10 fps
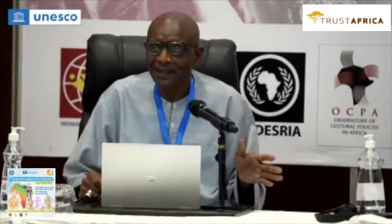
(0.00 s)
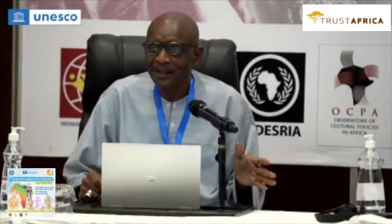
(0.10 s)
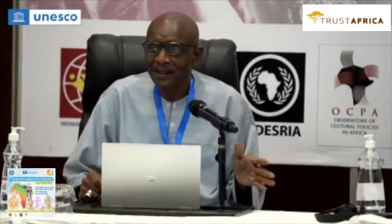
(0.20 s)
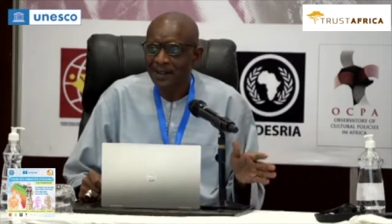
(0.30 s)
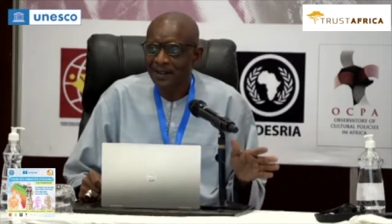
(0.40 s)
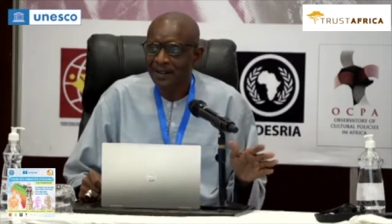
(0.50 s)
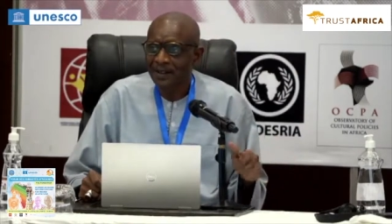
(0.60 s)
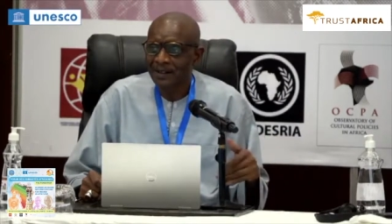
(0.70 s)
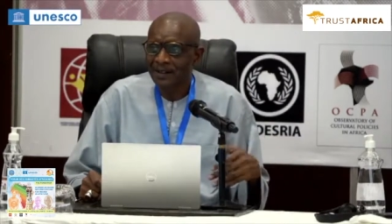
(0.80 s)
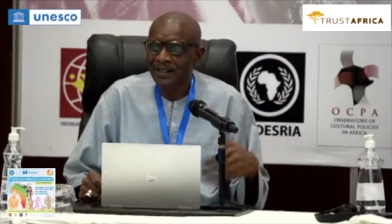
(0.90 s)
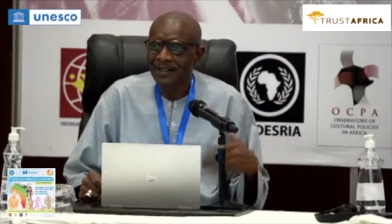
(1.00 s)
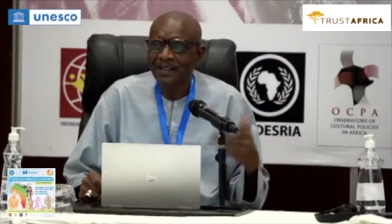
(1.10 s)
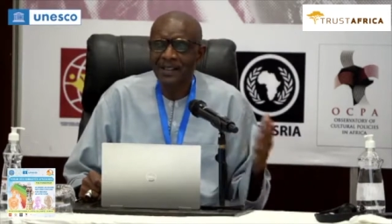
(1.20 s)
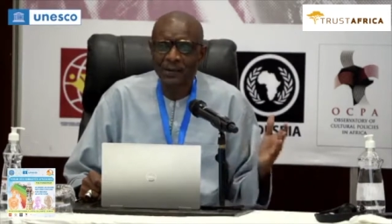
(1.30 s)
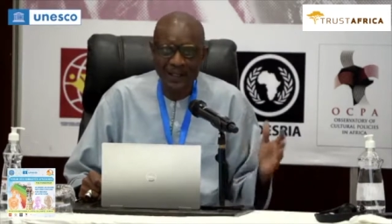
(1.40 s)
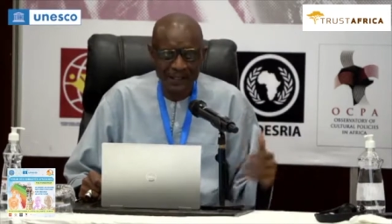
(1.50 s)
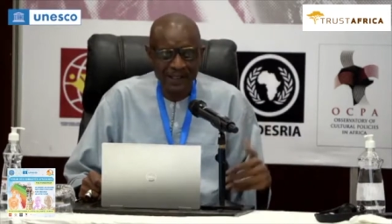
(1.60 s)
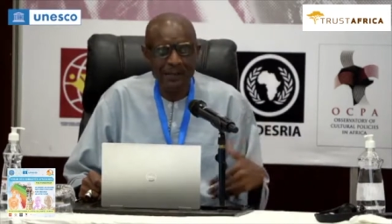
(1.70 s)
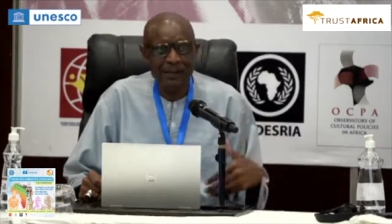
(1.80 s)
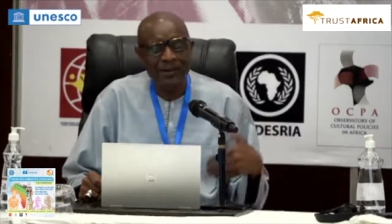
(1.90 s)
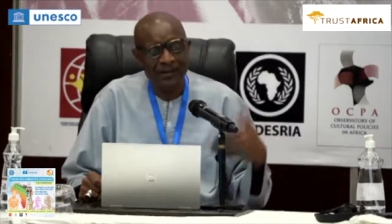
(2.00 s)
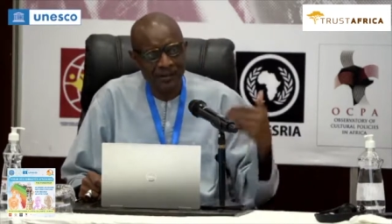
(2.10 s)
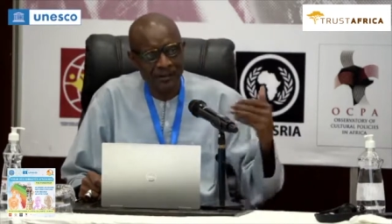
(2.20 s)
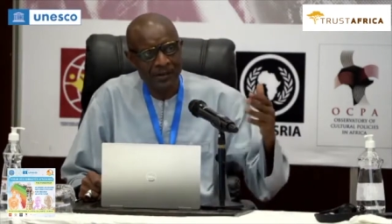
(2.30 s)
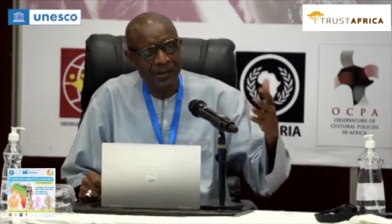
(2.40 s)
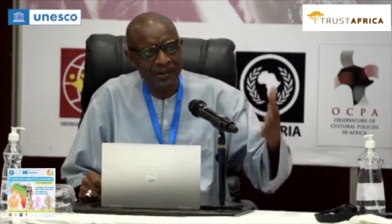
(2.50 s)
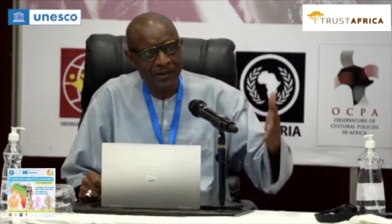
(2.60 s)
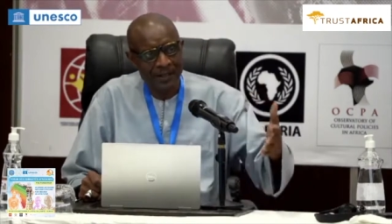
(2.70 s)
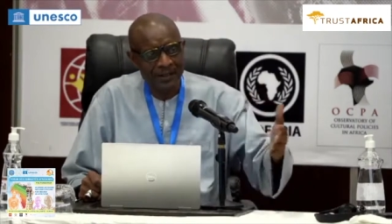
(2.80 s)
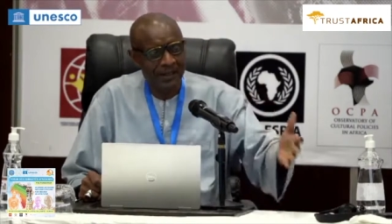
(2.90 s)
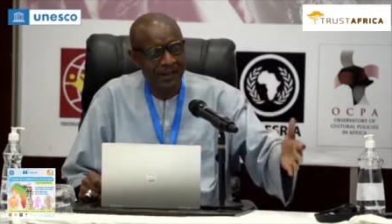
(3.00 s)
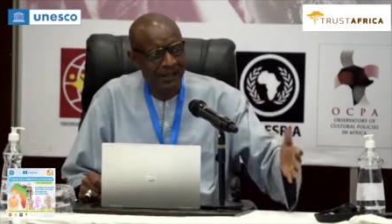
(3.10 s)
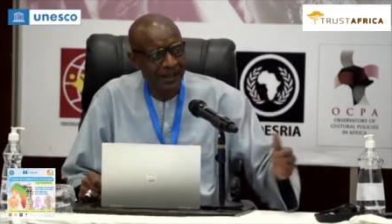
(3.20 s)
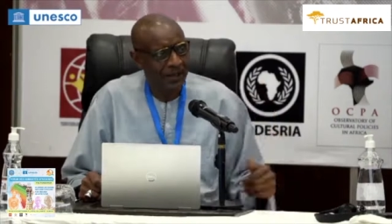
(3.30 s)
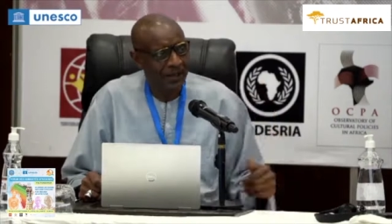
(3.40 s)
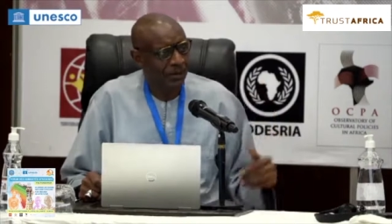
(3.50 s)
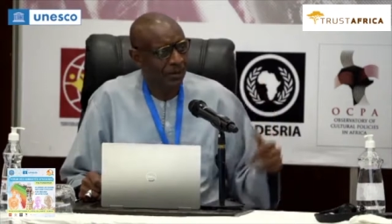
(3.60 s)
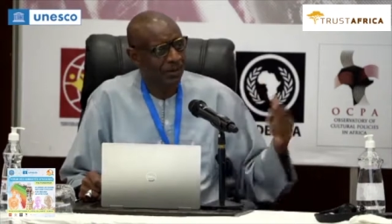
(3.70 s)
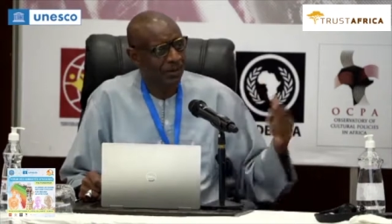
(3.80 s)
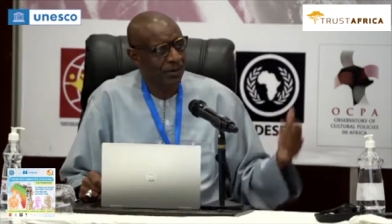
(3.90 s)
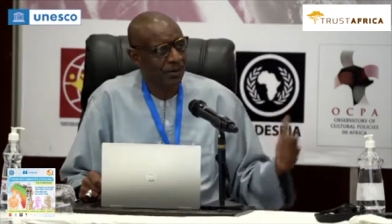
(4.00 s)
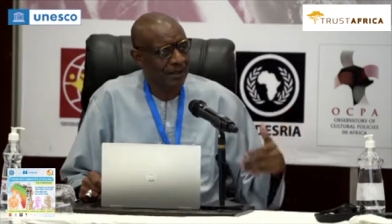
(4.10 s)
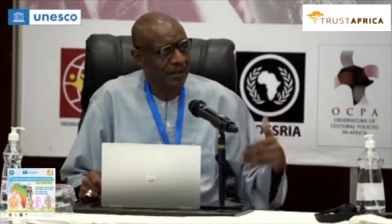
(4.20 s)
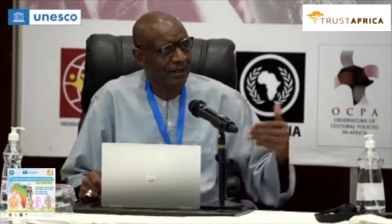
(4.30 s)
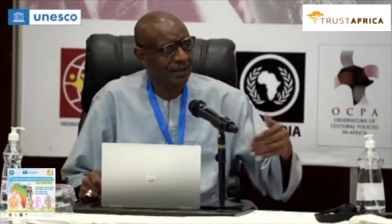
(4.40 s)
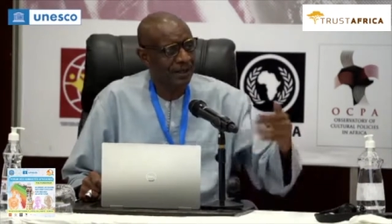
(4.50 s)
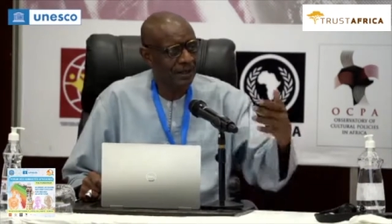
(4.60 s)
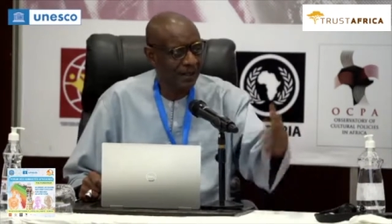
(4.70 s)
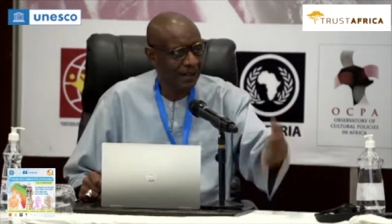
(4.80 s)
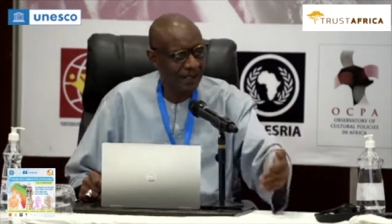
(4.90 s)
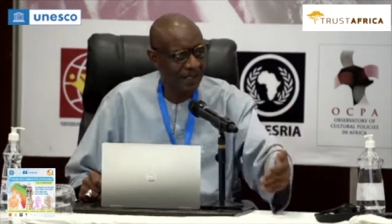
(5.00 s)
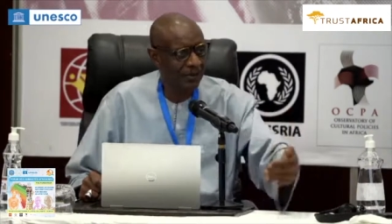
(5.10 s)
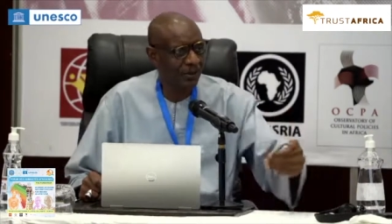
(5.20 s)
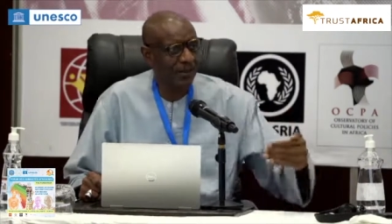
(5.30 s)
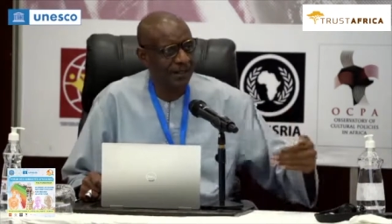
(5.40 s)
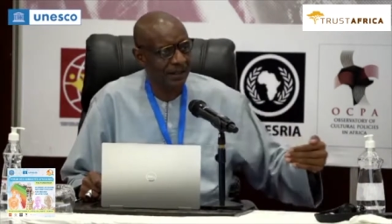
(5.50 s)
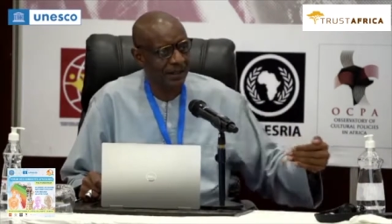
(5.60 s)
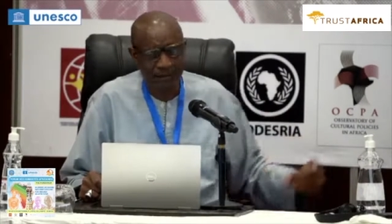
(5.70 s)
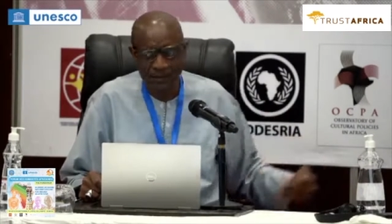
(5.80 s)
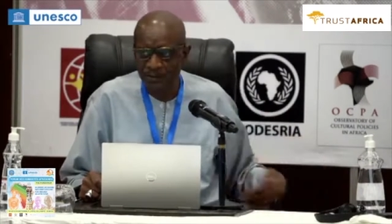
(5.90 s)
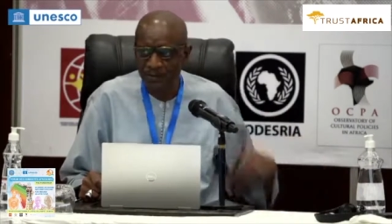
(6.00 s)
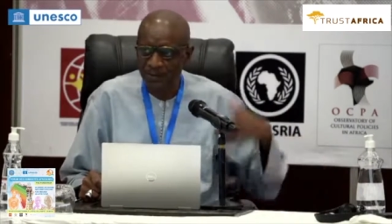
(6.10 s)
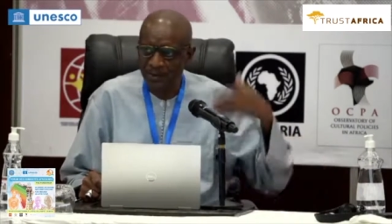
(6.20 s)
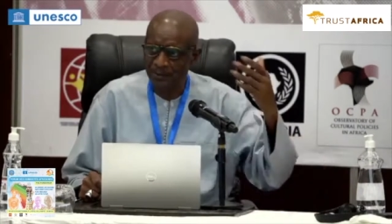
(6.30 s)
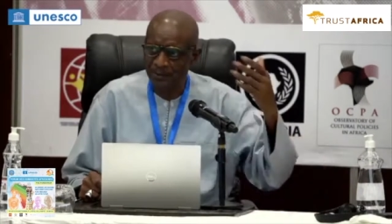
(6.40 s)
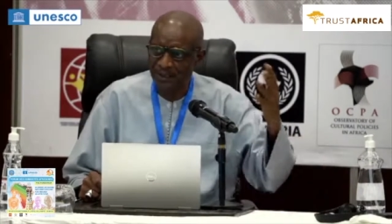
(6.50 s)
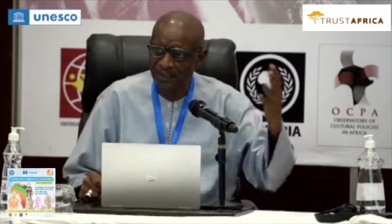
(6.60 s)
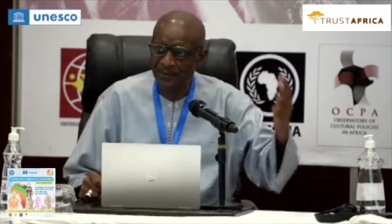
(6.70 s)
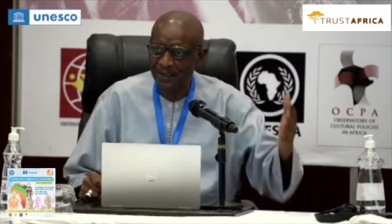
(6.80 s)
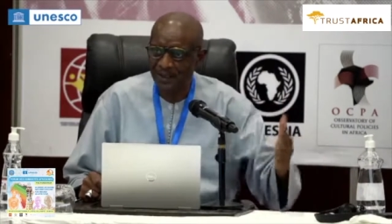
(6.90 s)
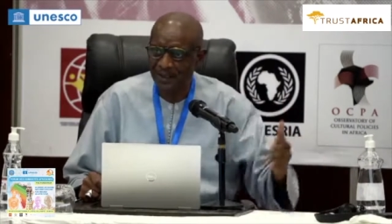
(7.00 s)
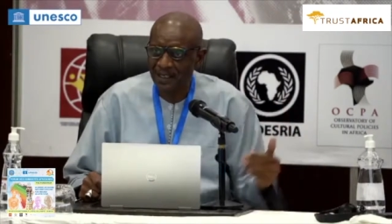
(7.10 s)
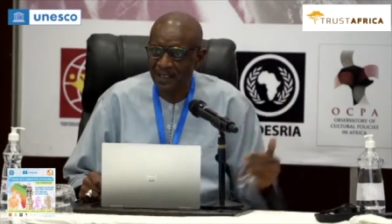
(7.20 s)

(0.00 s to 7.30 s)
Uh, these days one can hear about European Standard Time or Eastern Standard Time, US and the Pacific Standard Time, but